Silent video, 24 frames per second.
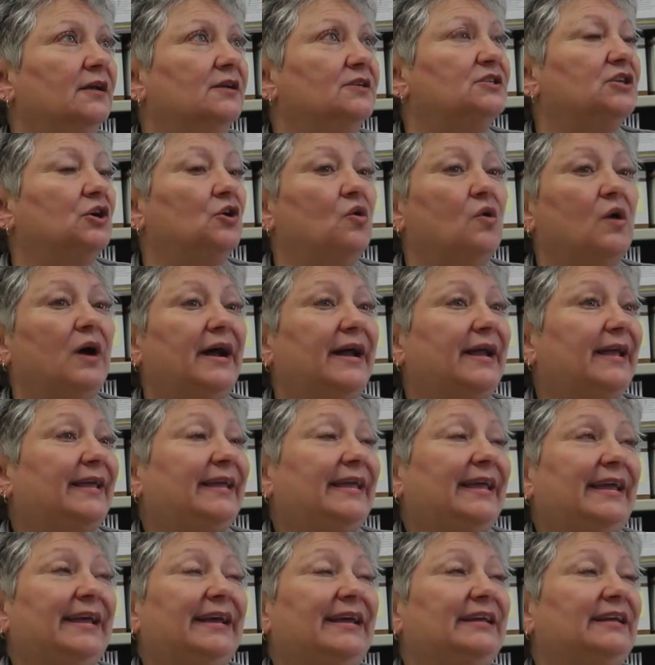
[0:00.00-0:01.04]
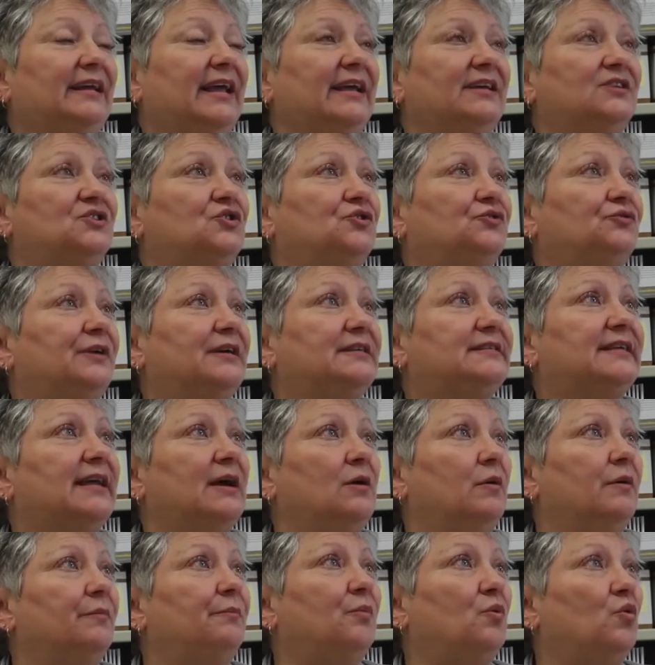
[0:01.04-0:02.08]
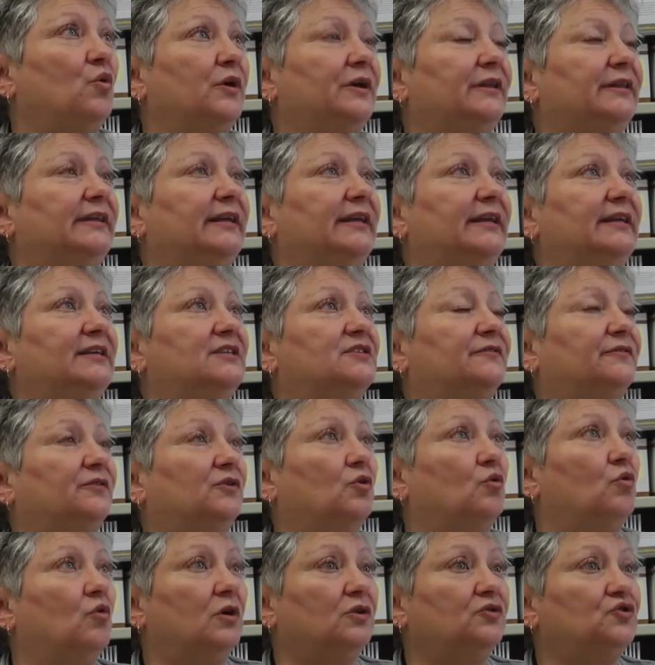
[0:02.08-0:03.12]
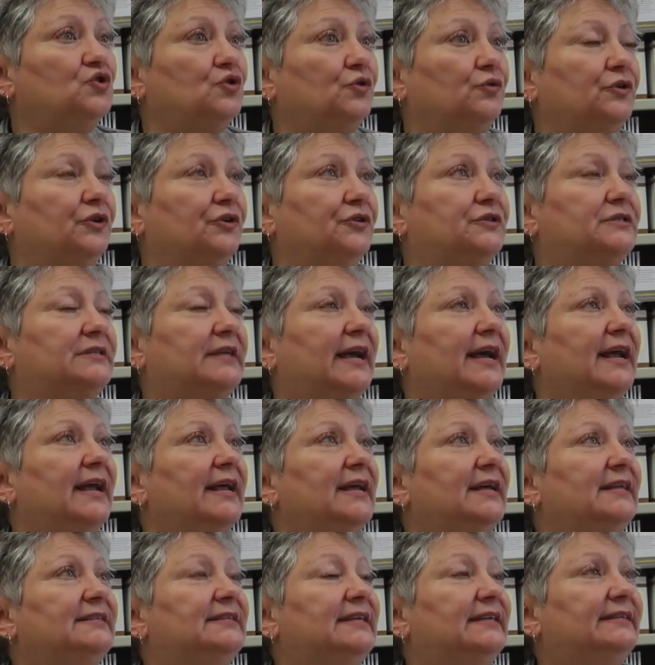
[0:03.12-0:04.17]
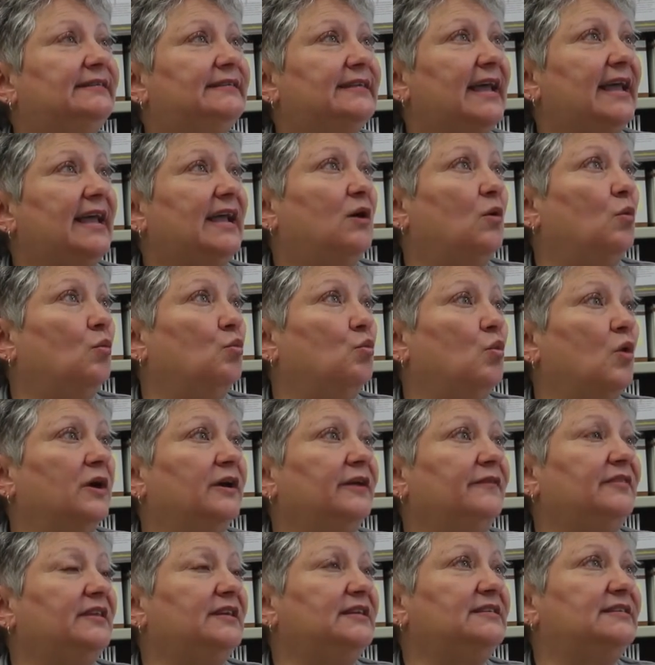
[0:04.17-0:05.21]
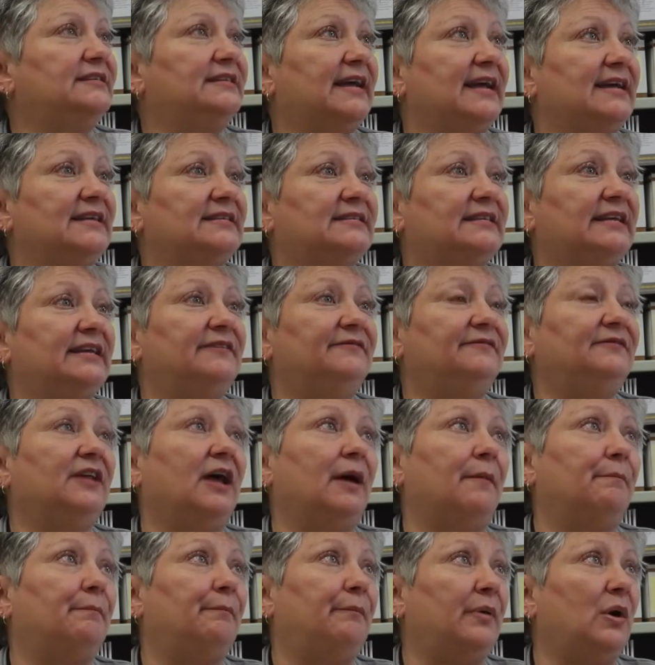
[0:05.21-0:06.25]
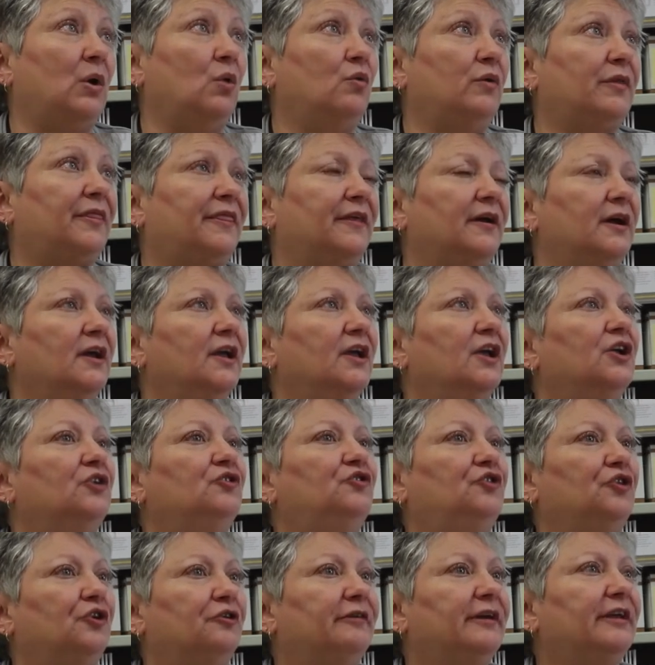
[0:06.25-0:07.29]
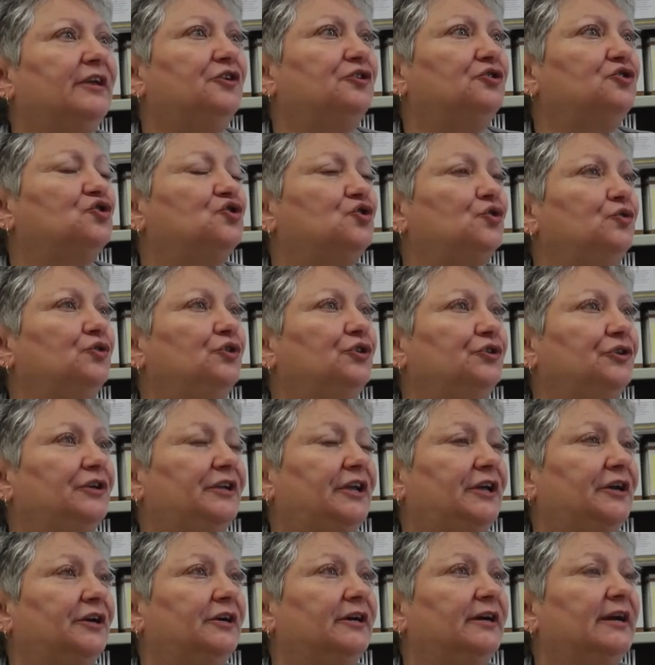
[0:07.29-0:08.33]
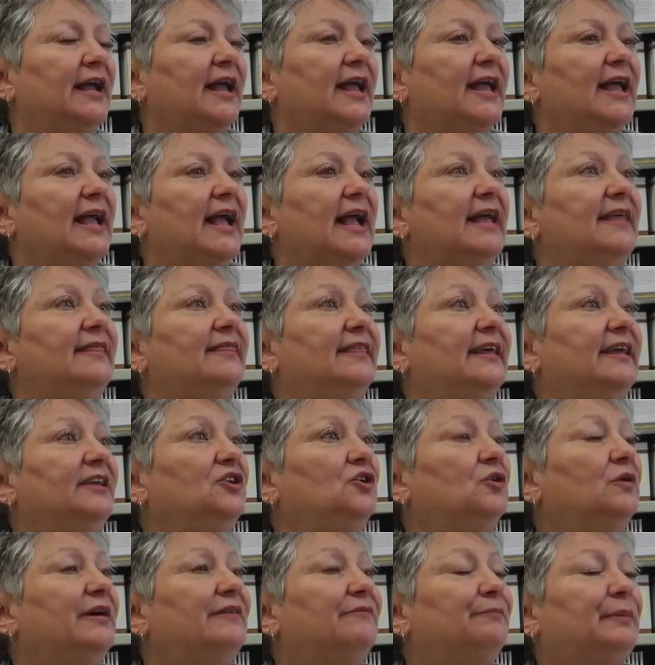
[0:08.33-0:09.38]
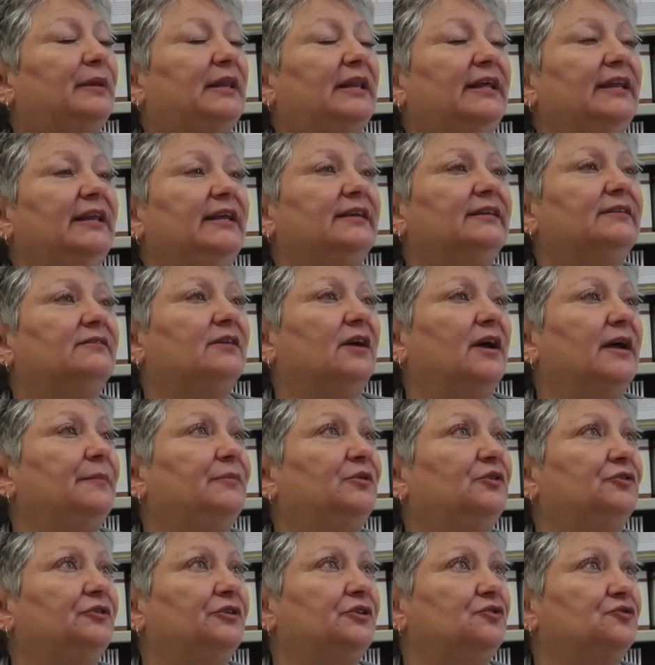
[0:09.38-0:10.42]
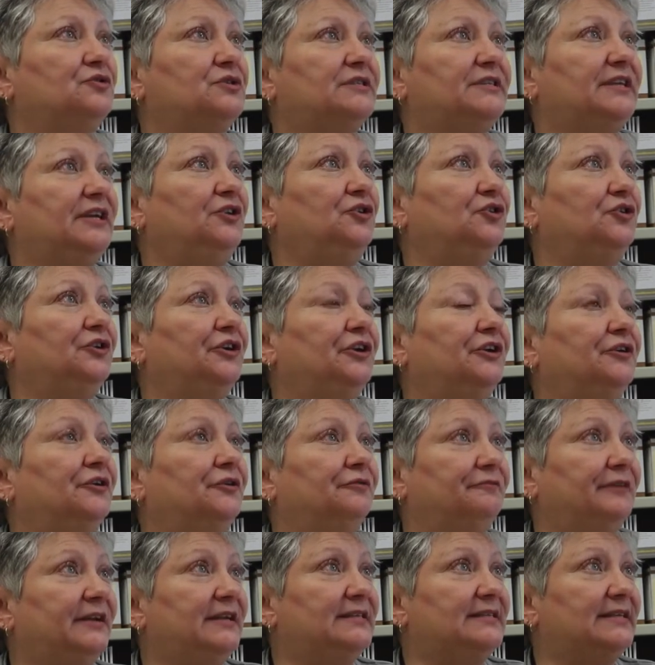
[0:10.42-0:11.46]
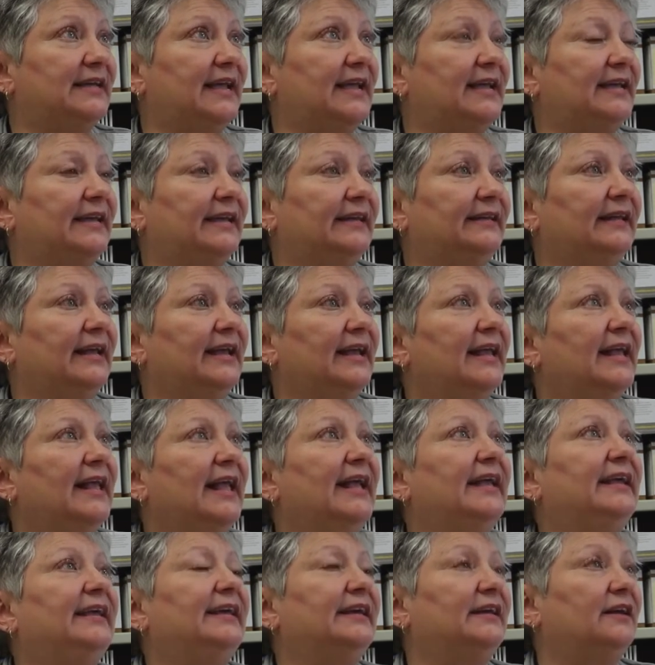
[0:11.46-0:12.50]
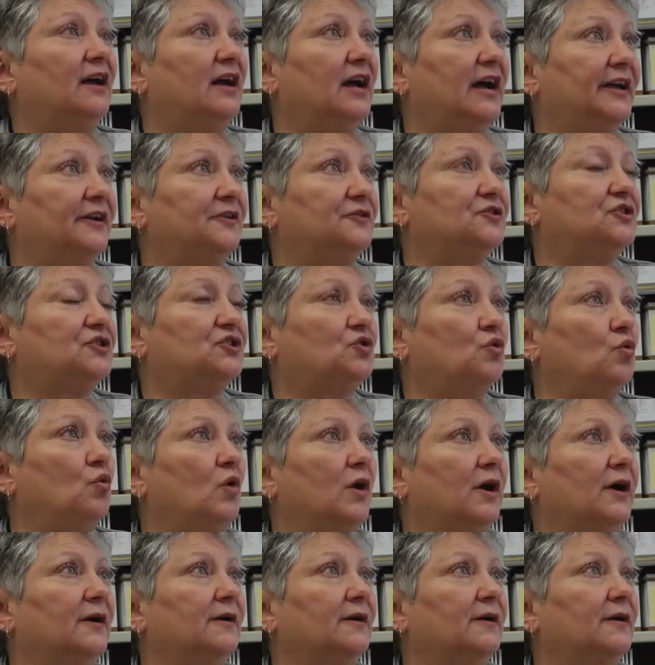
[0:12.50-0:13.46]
So I can't stress how important it is for all juniors to take one of these tests, if not both, during your junior year, and then you have plenty of time during your senior year to retake it and get a higher score.